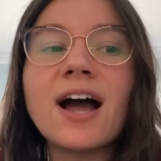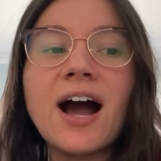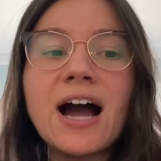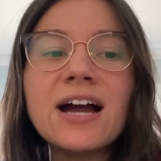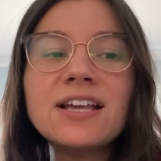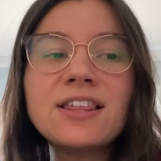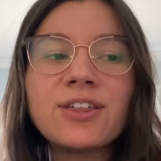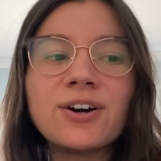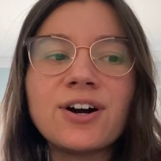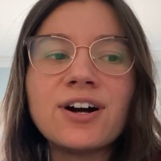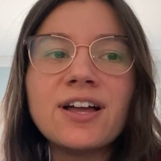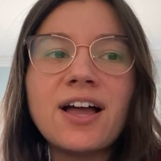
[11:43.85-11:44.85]
I
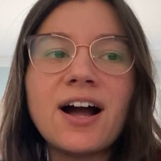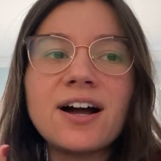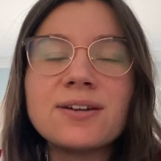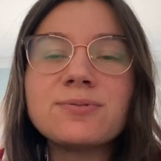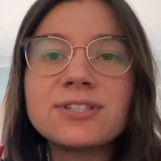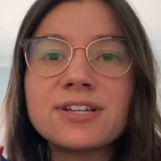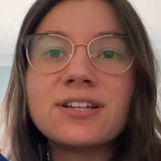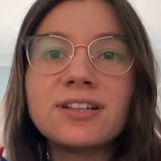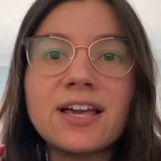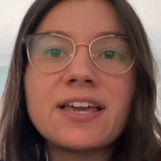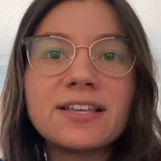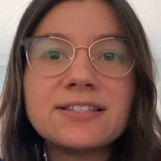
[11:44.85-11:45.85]
thought I was gonna
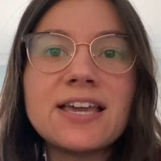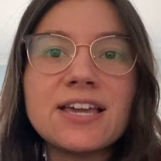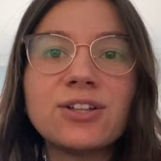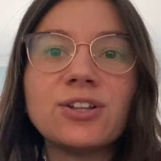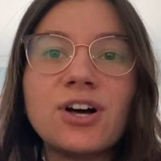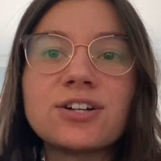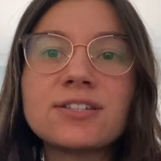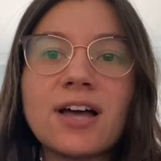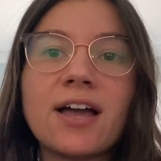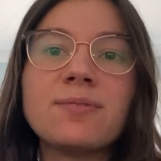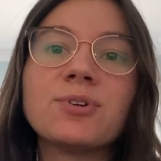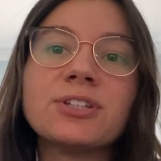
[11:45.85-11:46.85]
like take a long
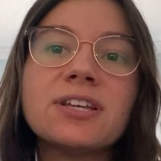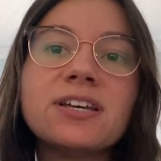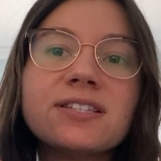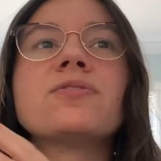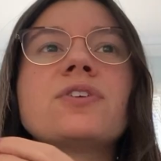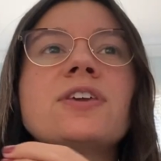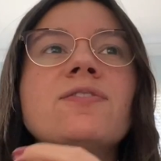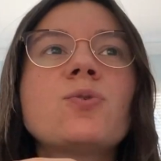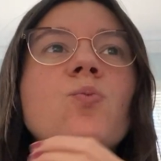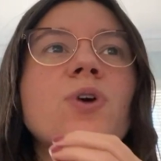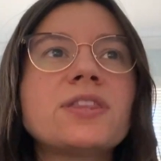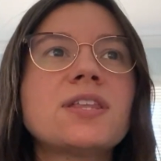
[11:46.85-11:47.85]
time with this. Even
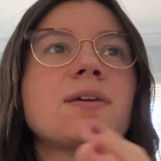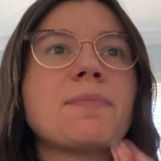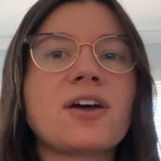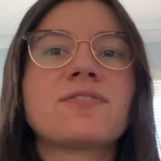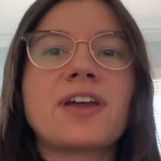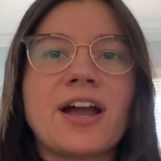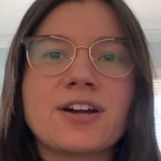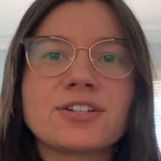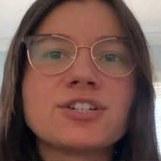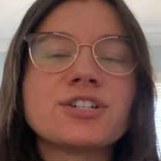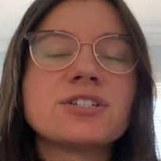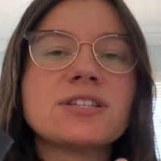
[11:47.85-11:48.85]
with the amount of
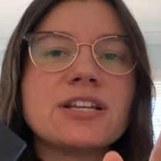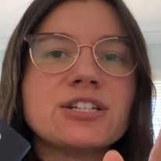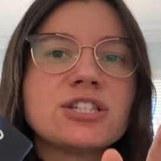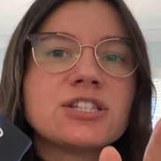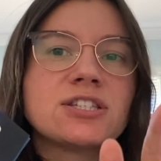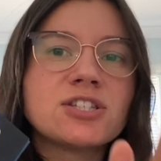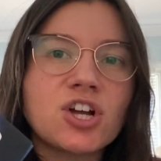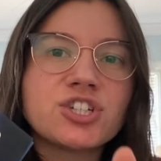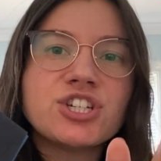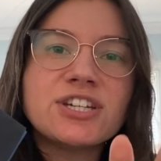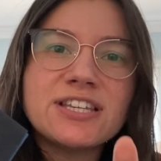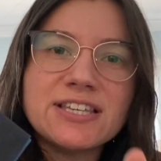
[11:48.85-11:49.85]
characters, it is
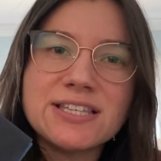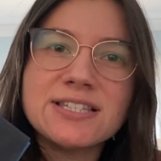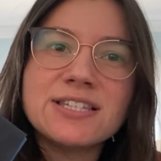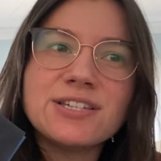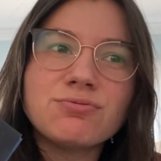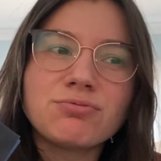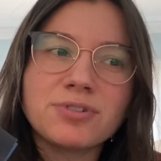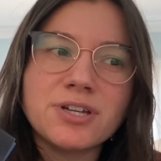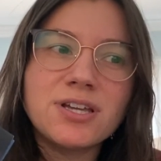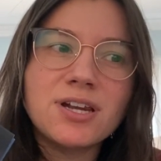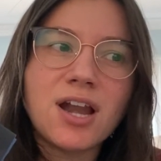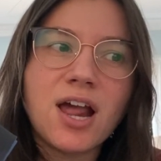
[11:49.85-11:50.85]
such an easy
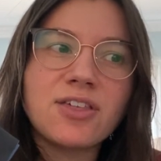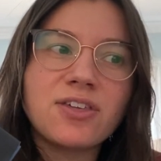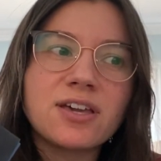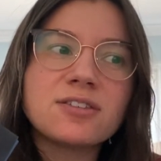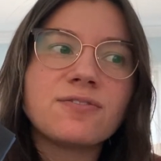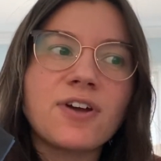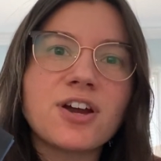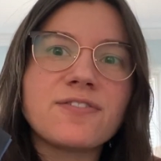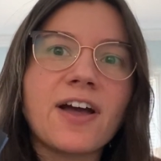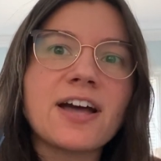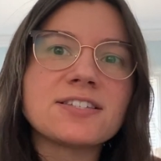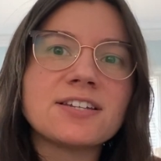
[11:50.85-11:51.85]
read, and I think it's very
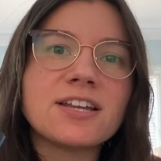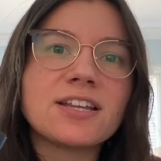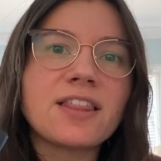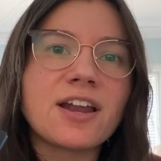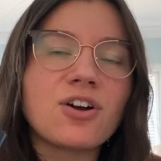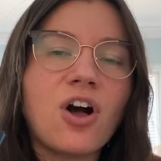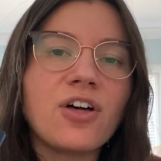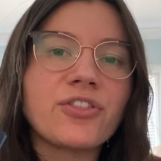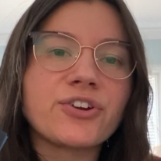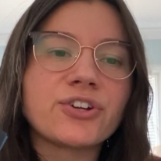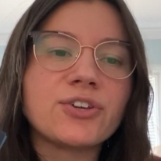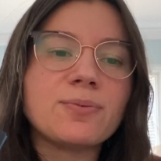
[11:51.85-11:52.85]
fascinating that an
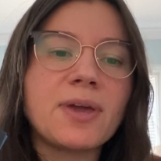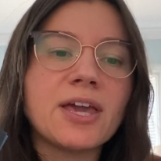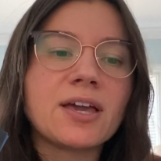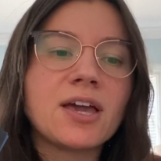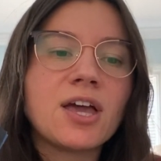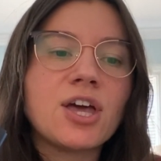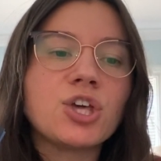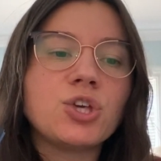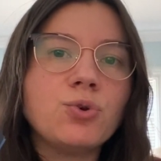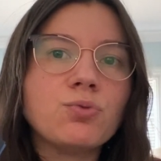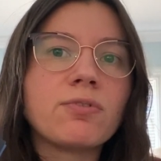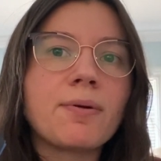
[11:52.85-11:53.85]
author can make
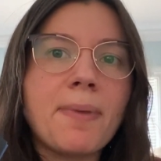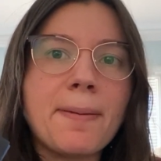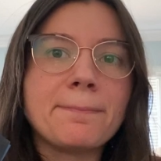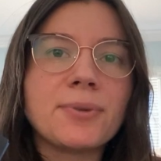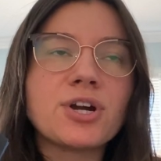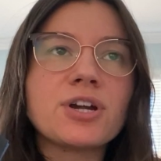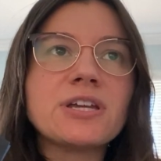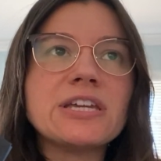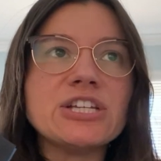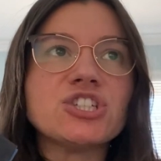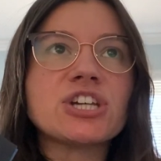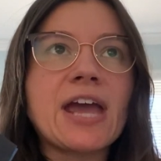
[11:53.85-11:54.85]
you remember
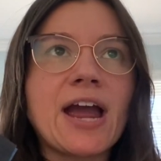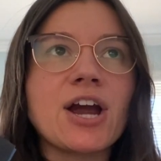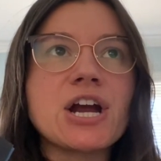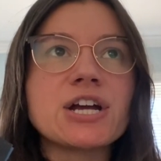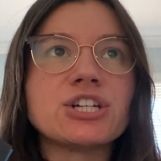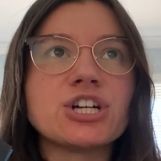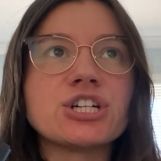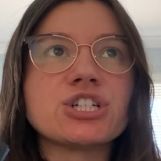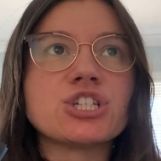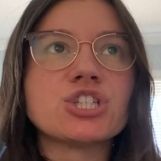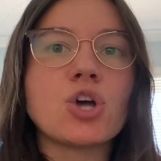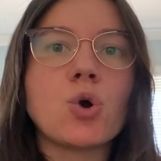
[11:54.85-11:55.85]
each character
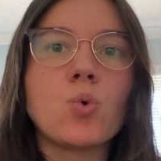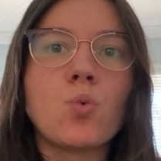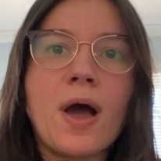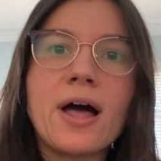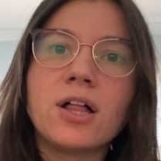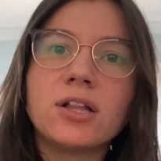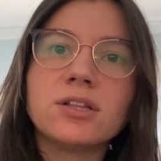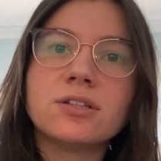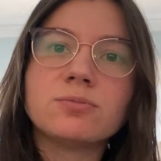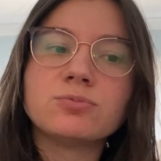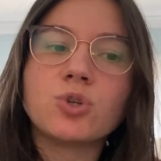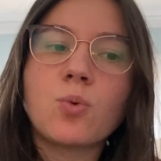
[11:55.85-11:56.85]
so well
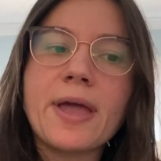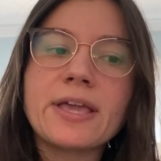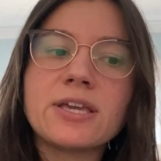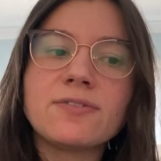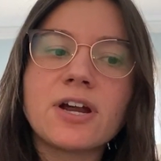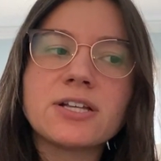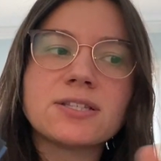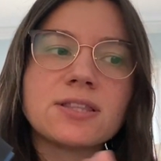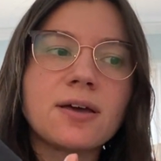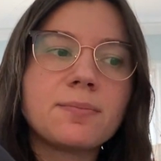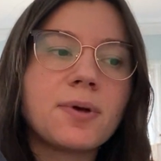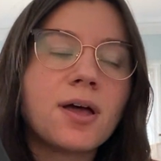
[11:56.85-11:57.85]
the way he writes
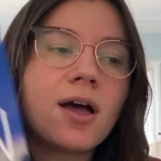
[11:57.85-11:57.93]
them.